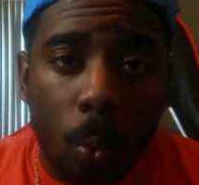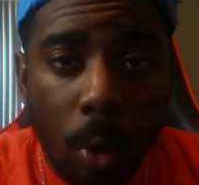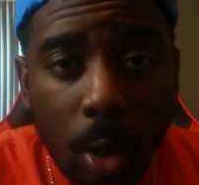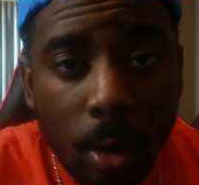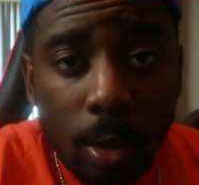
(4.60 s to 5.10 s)

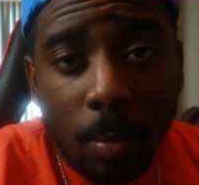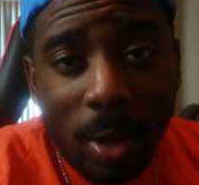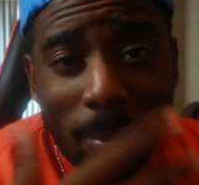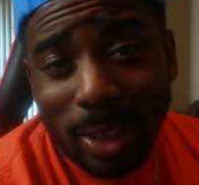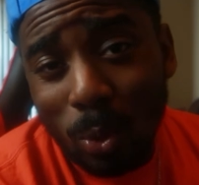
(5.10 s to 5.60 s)
Wuzz.
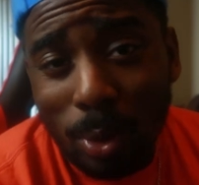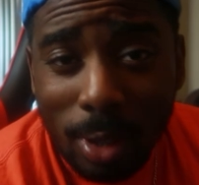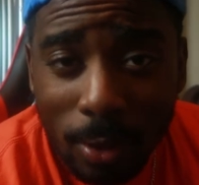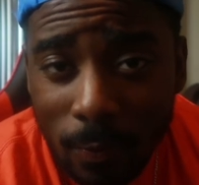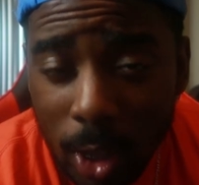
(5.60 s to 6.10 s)
I'm coming at you with
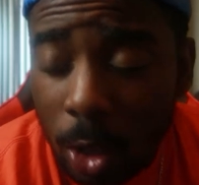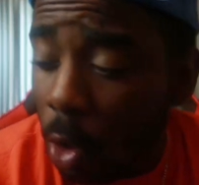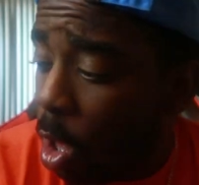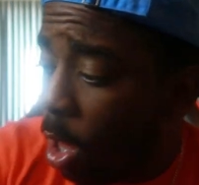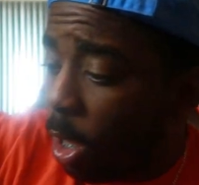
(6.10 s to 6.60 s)
another
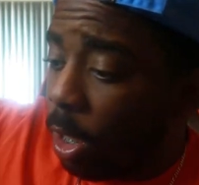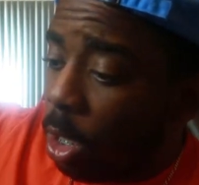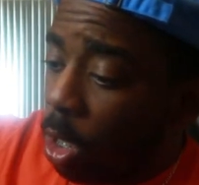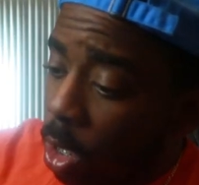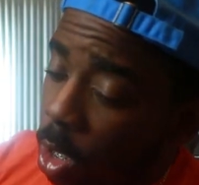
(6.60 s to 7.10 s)
video.
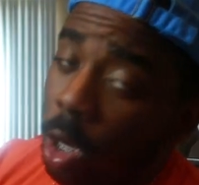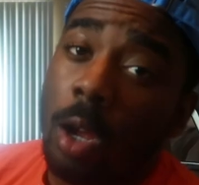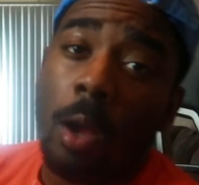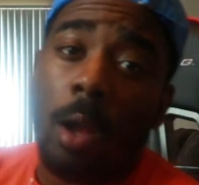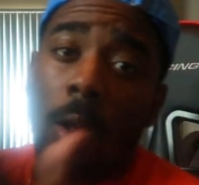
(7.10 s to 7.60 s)

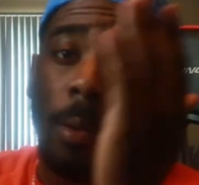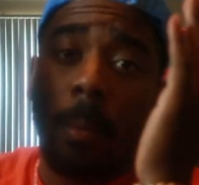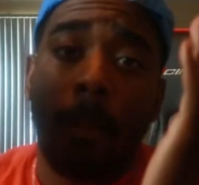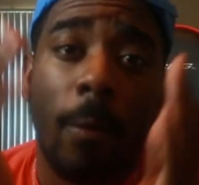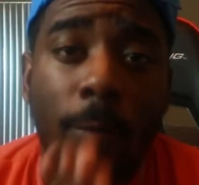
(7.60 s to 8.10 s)
Look,
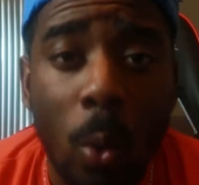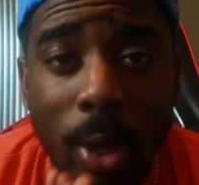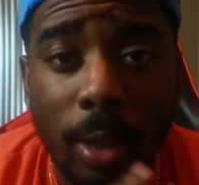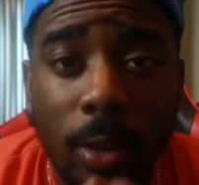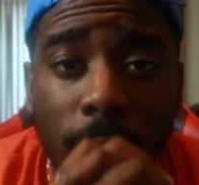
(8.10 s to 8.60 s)
before
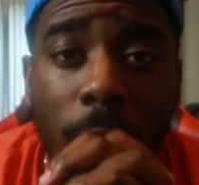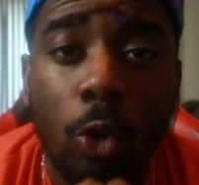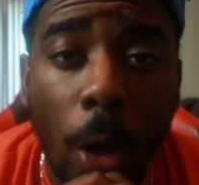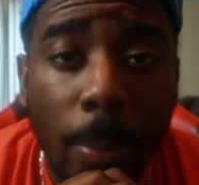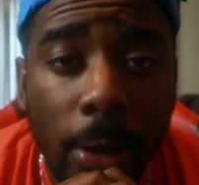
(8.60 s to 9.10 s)
we get to this
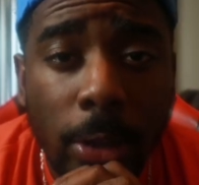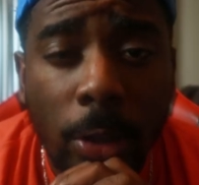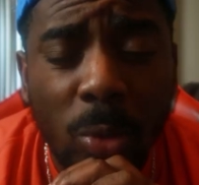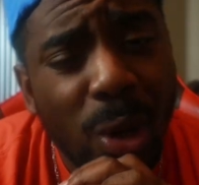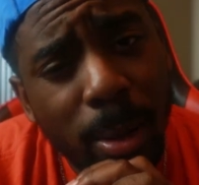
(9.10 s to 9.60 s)
video, drop a like,
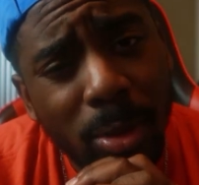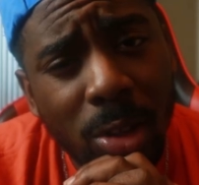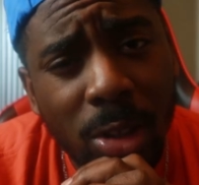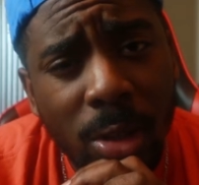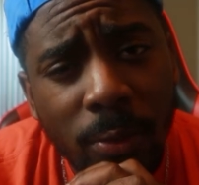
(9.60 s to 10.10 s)
subscribe to
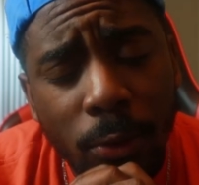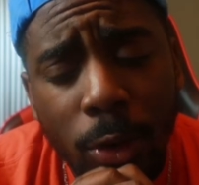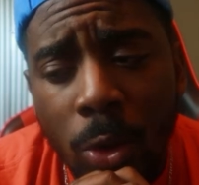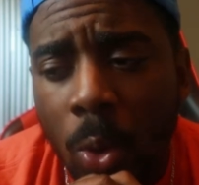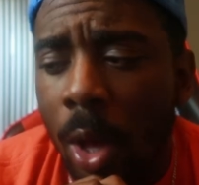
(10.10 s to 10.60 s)
the channel if
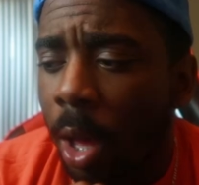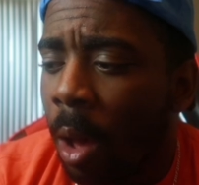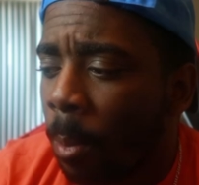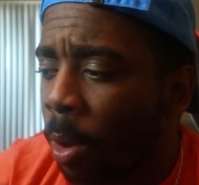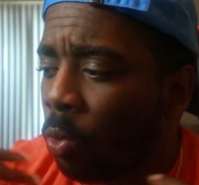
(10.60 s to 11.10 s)
you're new.
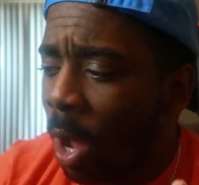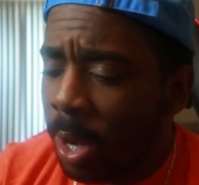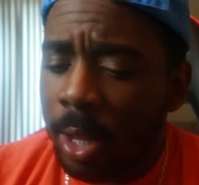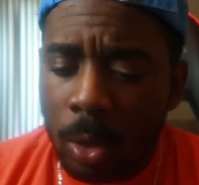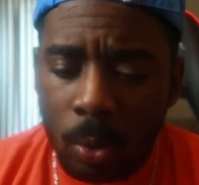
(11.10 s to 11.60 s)
But
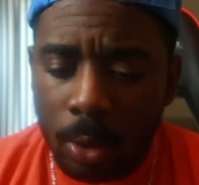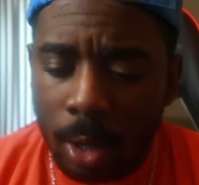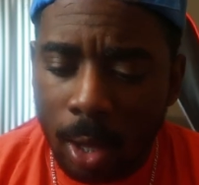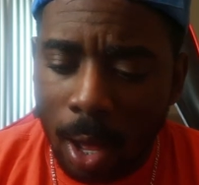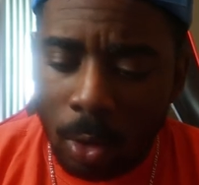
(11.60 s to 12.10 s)
Ronnie,
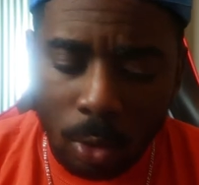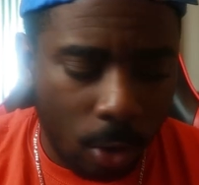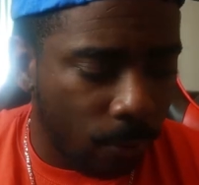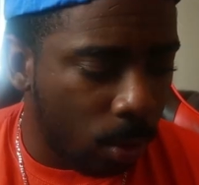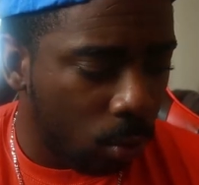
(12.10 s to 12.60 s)
okay, I don't
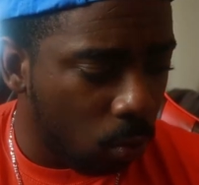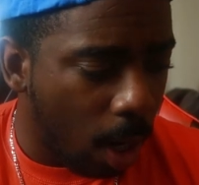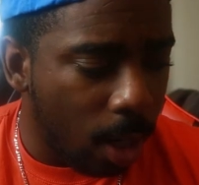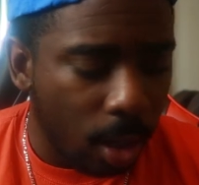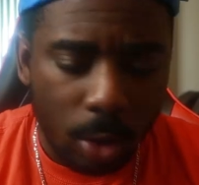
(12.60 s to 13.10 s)
know if it was
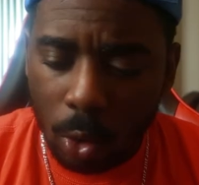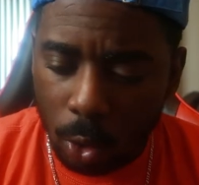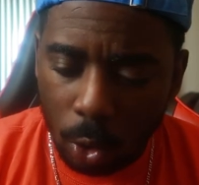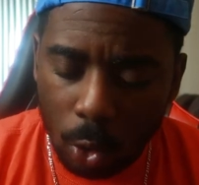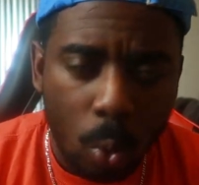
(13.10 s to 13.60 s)
Ronnie
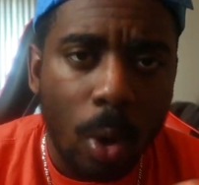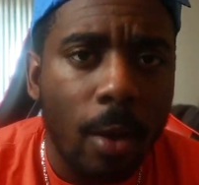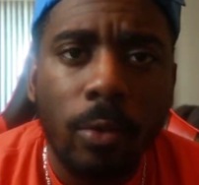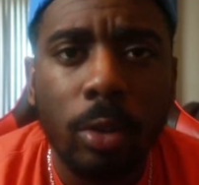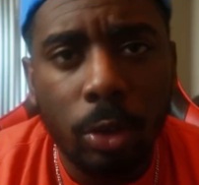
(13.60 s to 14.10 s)
or
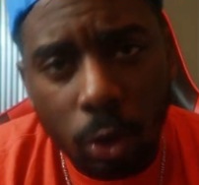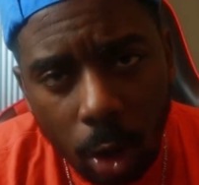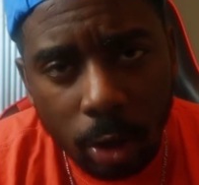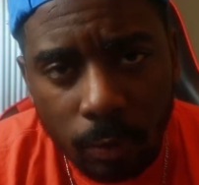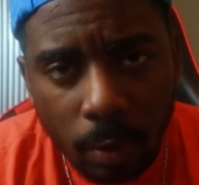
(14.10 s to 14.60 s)
whoever's in
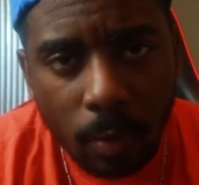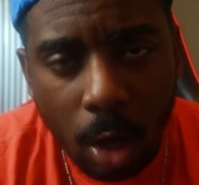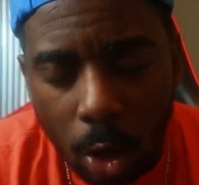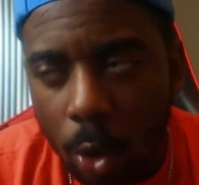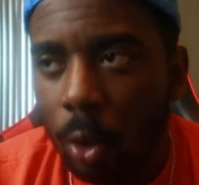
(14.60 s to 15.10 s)
charge of giving
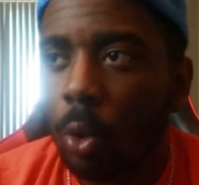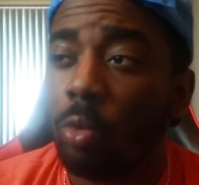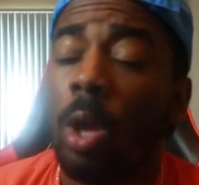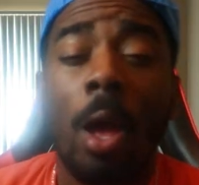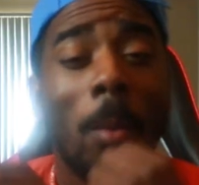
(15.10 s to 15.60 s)
out
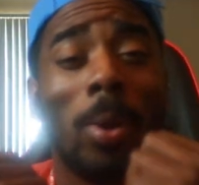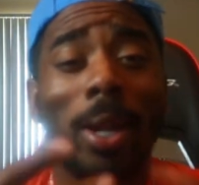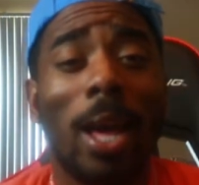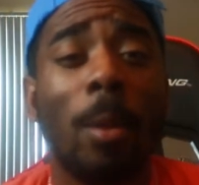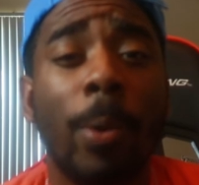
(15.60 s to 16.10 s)
logos, but
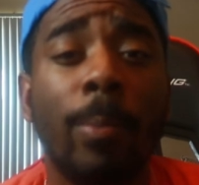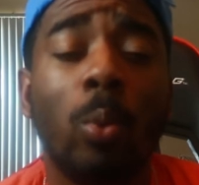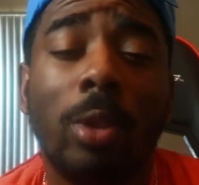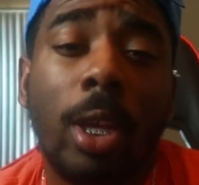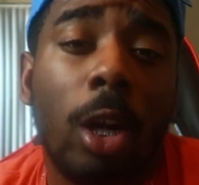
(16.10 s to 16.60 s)
a lot of
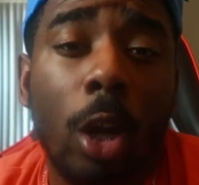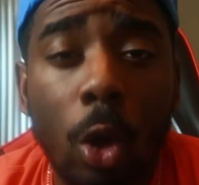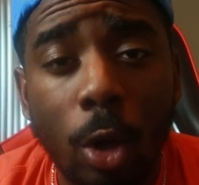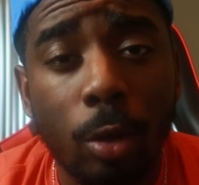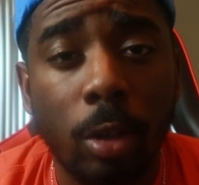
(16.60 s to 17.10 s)
people was getting their
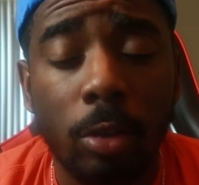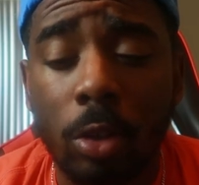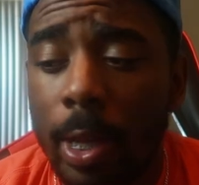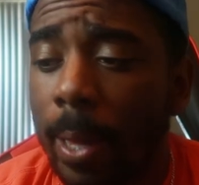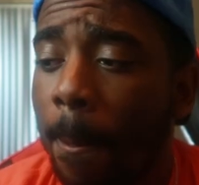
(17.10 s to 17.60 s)
logos
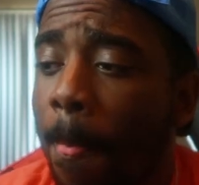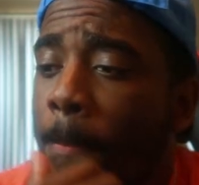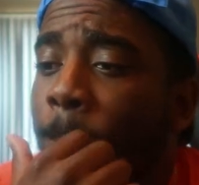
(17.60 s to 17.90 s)
yesterday,